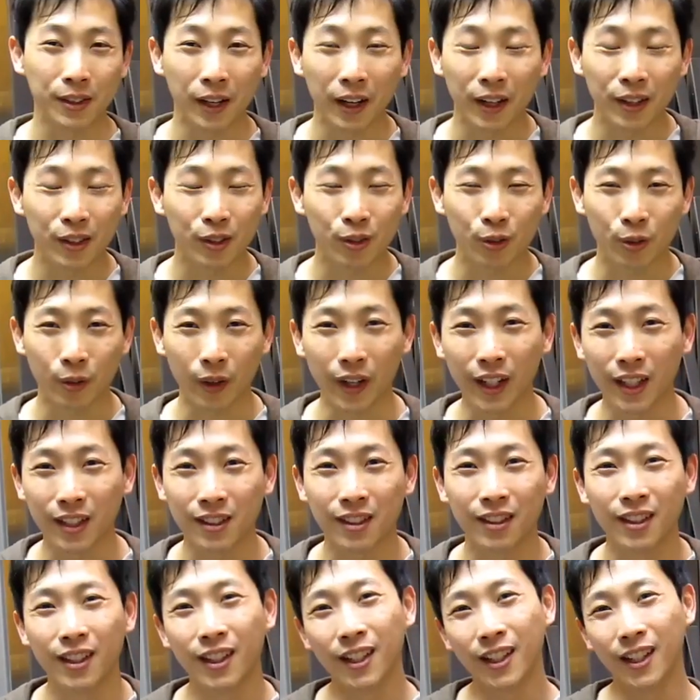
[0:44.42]
tastes
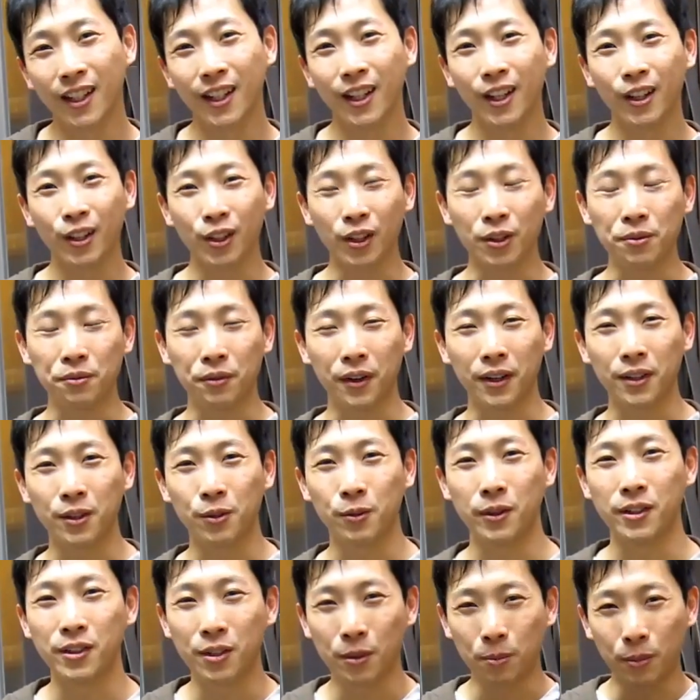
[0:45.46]
great. You can find the
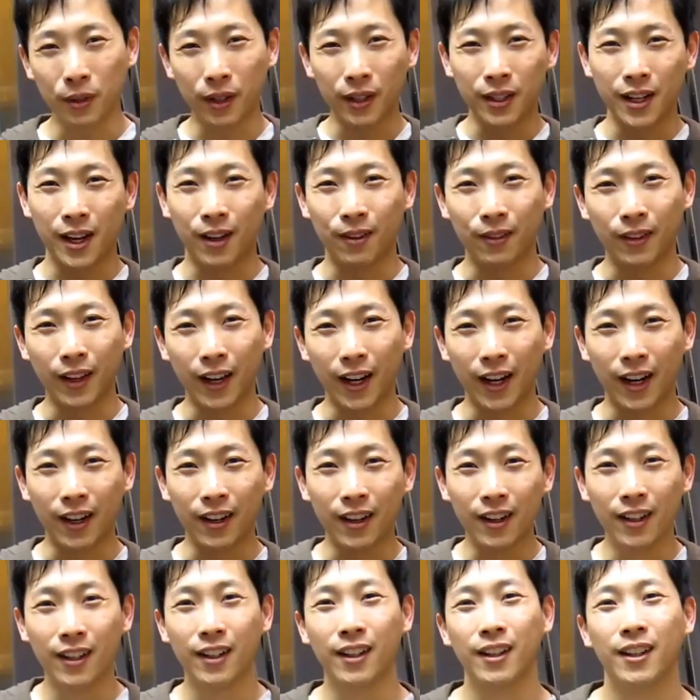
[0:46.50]
recipe down
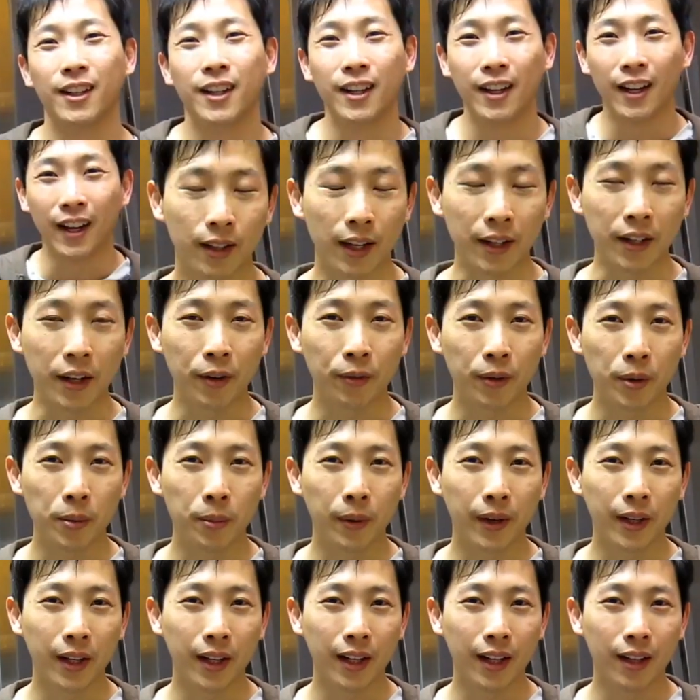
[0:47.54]
there. Like
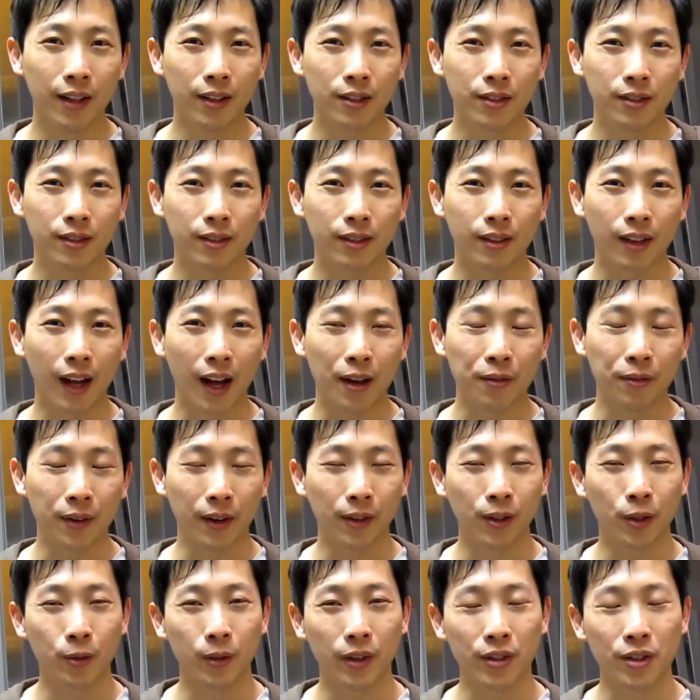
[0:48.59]
everybody else, I
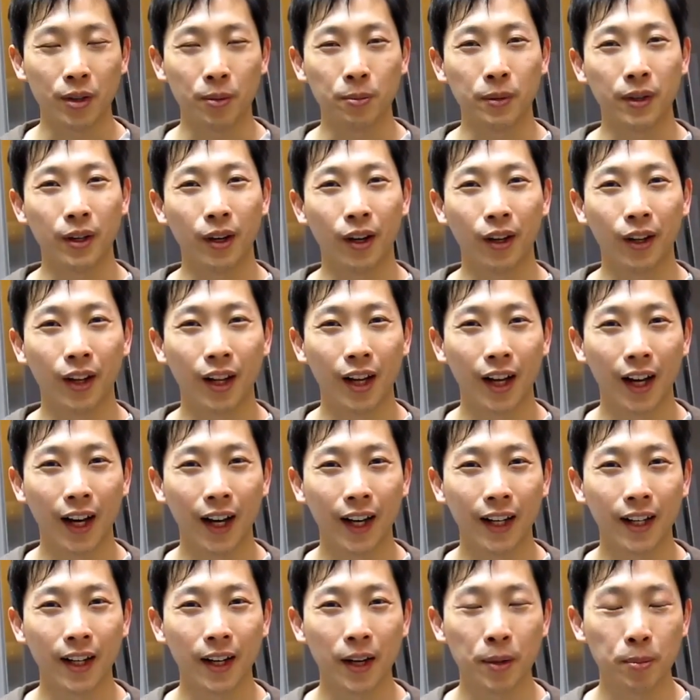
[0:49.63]
found the recipe
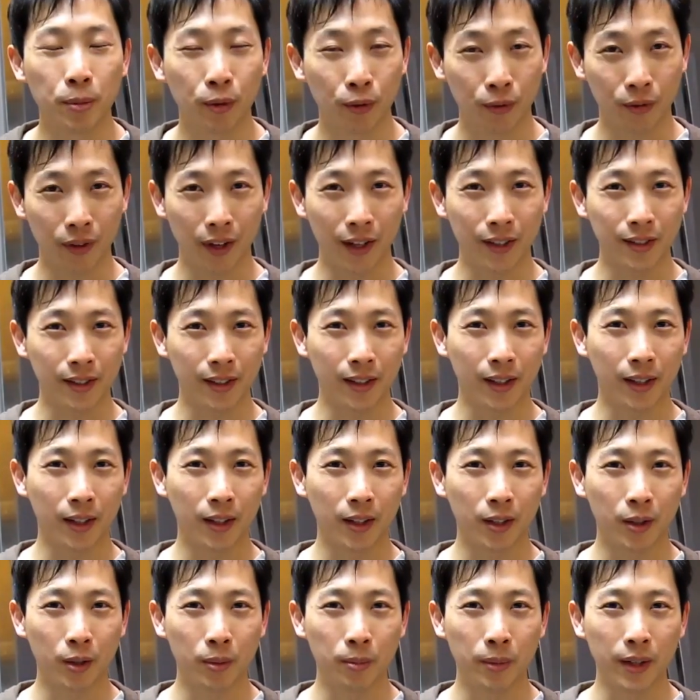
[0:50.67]
online, improvised it a
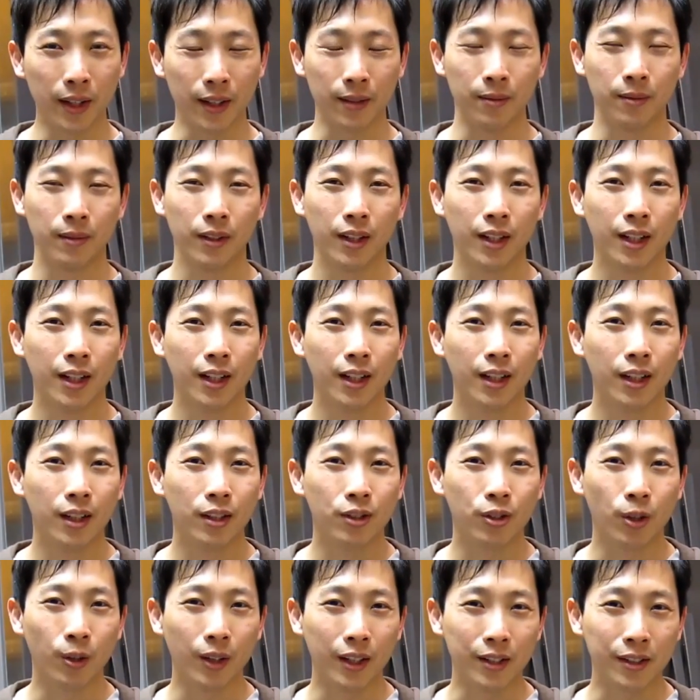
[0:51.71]
little bit.
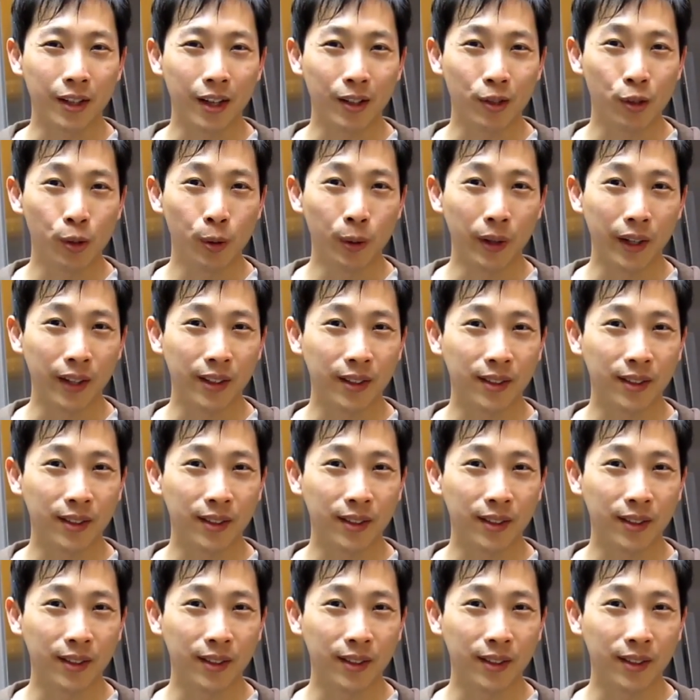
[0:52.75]
So let's get to it.